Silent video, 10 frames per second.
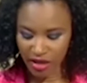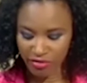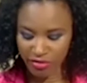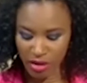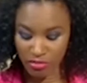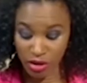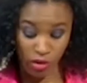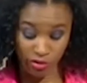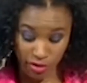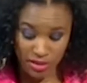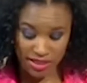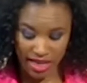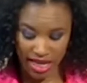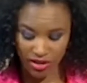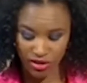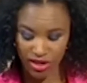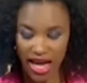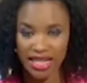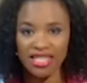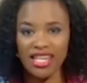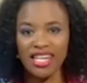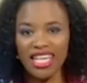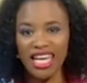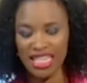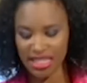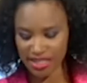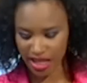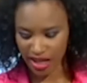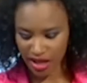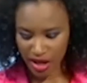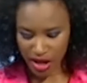from his handle at Kaiza